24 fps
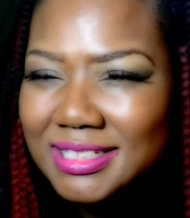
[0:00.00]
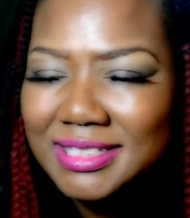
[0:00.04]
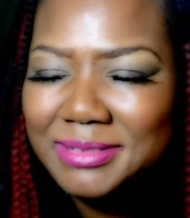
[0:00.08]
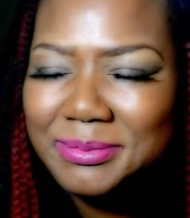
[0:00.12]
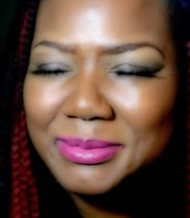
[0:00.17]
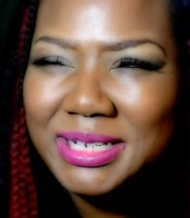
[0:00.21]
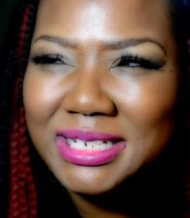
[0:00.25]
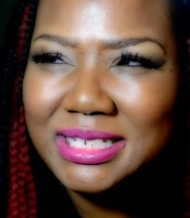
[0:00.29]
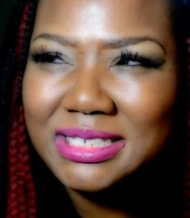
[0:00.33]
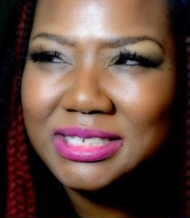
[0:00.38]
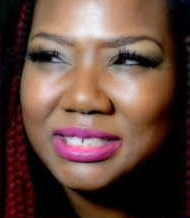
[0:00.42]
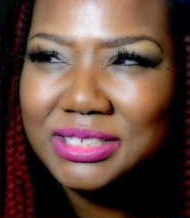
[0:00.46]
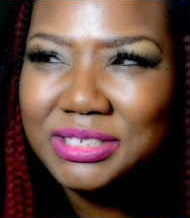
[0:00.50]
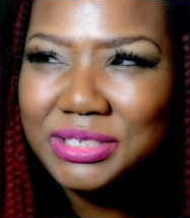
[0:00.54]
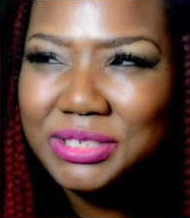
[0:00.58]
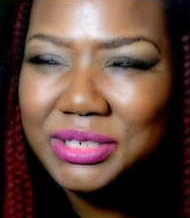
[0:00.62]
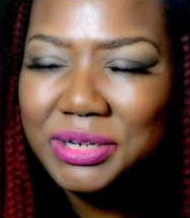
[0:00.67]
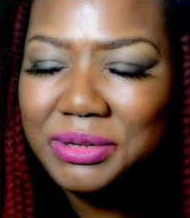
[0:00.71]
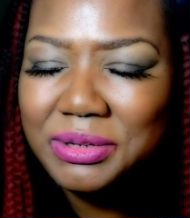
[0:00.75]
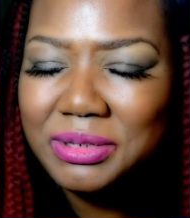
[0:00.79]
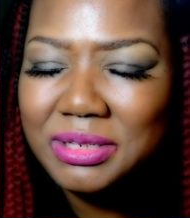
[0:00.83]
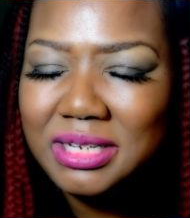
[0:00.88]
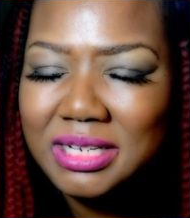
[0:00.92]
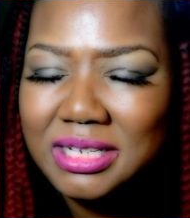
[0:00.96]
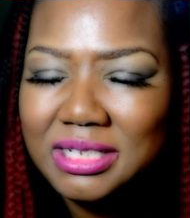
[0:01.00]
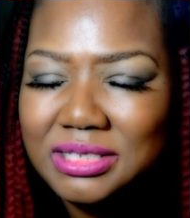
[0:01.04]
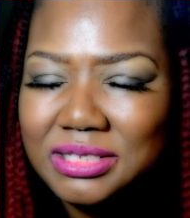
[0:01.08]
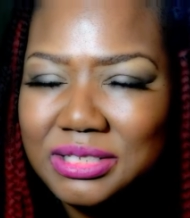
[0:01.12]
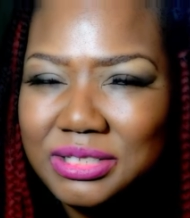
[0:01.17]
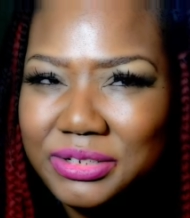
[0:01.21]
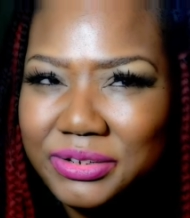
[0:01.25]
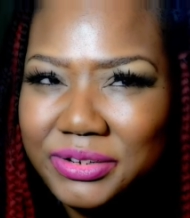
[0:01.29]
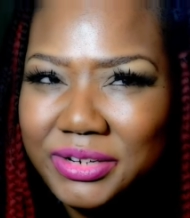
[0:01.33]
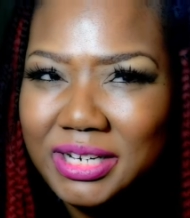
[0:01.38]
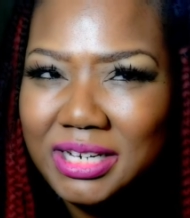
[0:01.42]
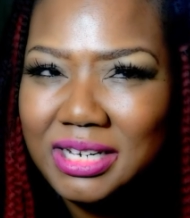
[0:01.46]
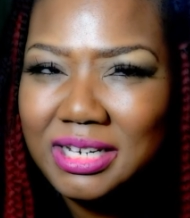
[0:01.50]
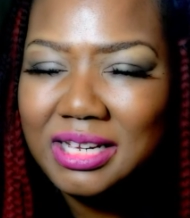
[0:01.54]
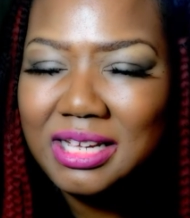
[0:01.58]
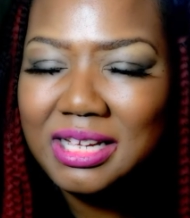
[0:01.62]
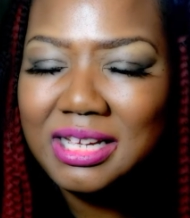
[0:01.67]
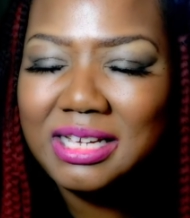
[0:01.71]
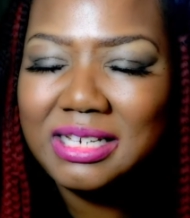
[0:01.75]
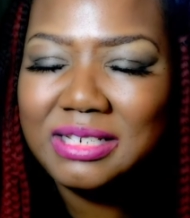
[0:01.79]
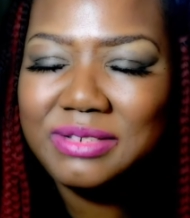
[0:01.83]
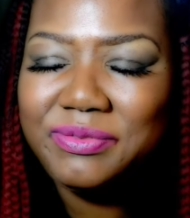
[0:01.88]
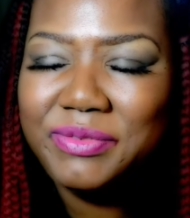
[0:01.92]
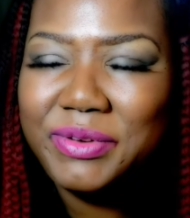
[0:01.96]
I mean, just knowing these three
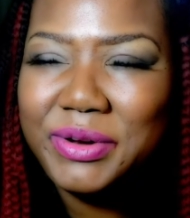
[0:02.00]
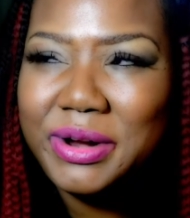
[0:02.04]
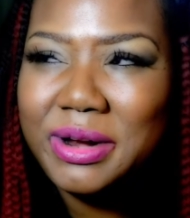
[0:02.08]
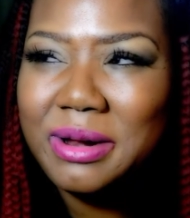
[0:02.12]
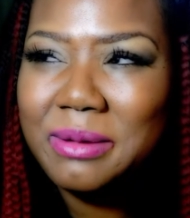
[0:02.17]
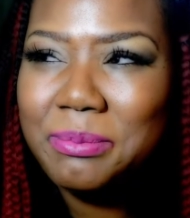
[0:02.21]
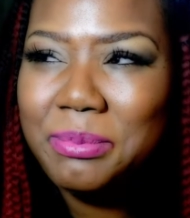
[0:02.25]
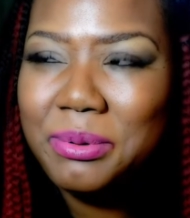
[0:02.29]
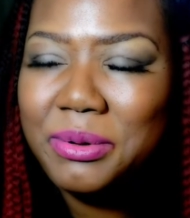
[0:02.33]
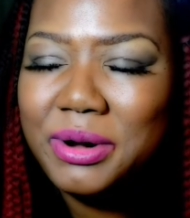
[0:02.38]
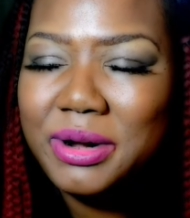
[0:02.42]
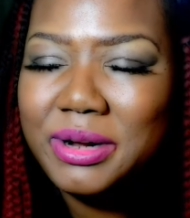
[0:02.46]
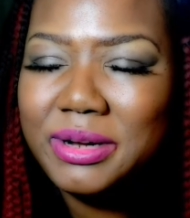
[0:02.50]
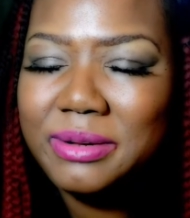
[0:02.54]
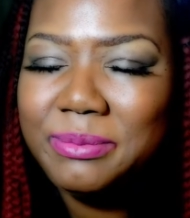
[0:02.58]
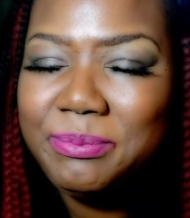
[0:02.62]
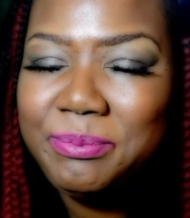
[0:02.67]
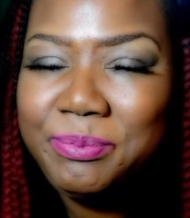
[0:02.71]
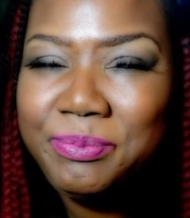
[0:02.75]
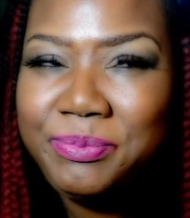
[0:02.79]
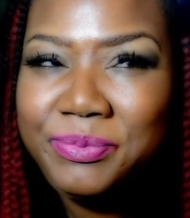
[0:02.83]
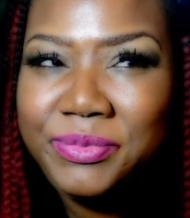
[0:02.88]
is very important.